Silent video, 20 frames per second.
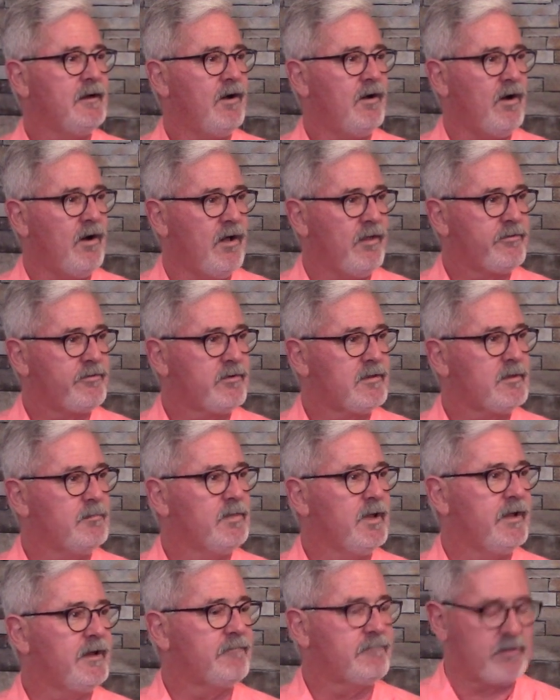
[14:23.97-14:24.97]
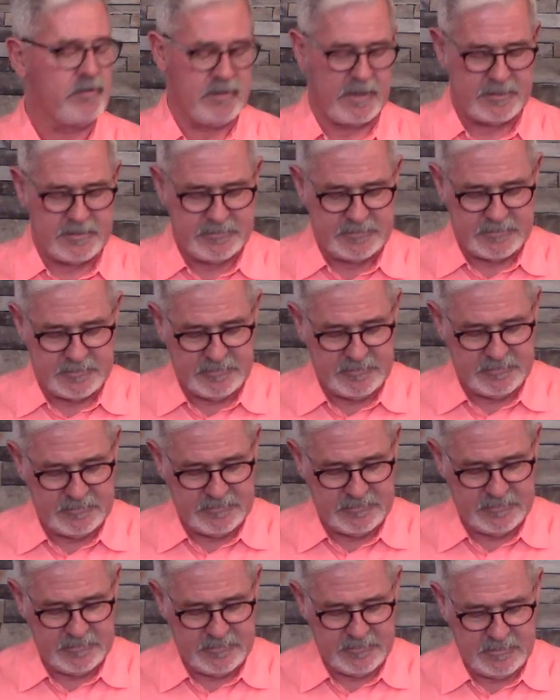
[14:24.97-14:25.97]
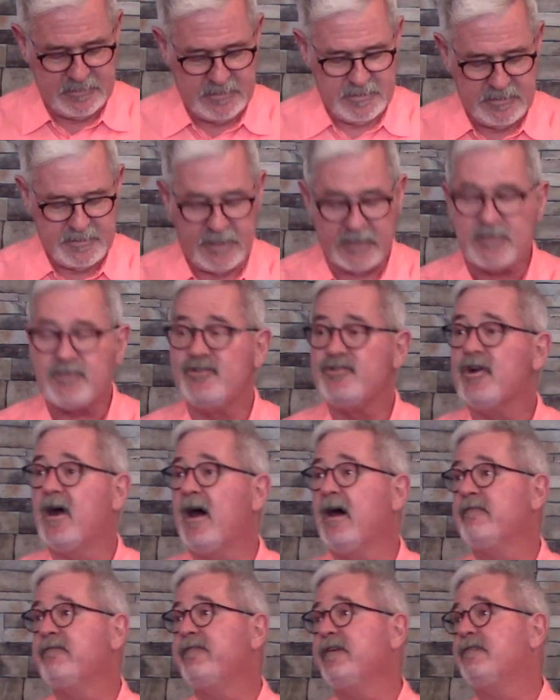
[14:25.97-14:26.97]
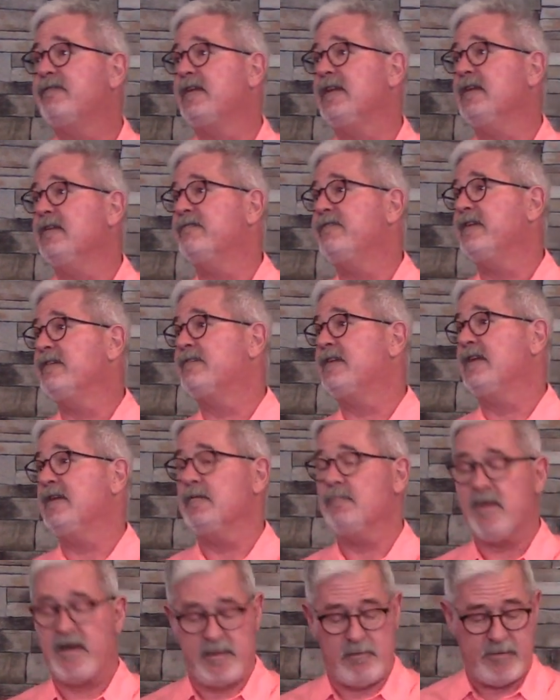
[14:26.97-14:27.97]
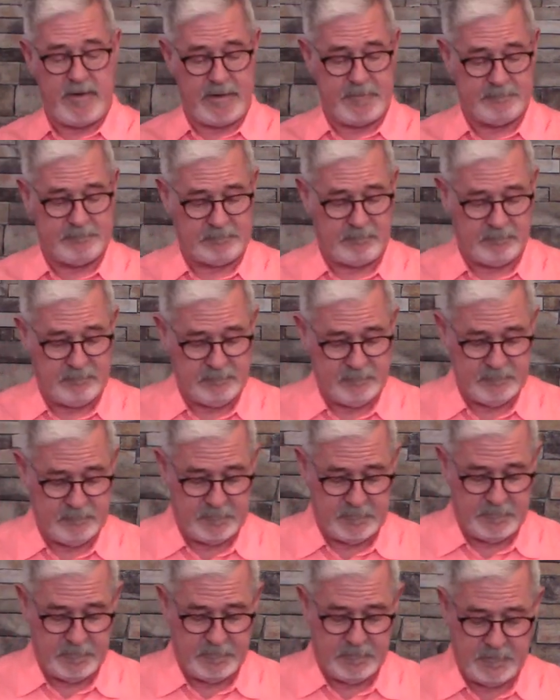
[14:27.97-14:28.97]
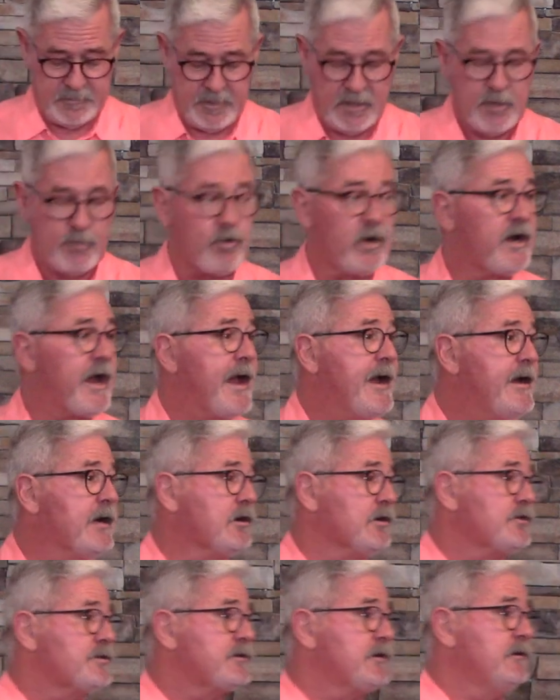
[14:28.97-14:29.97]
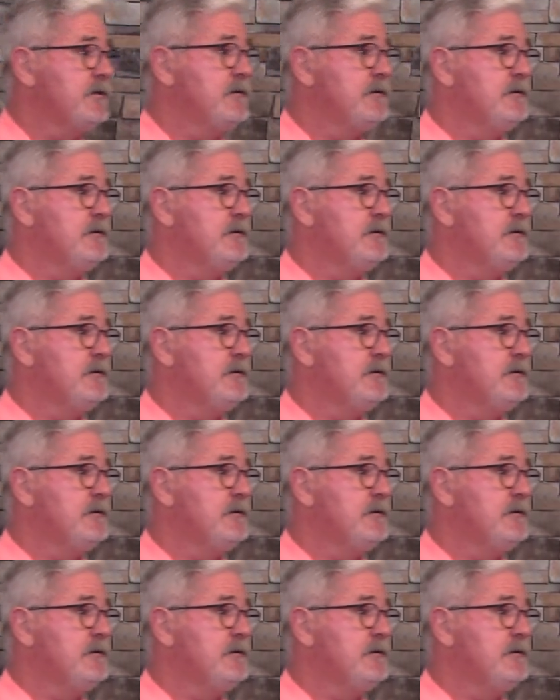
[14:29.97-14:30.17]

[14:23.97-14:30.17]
All through the blood of Christ. That's John 15:15, by the way. We're heirs.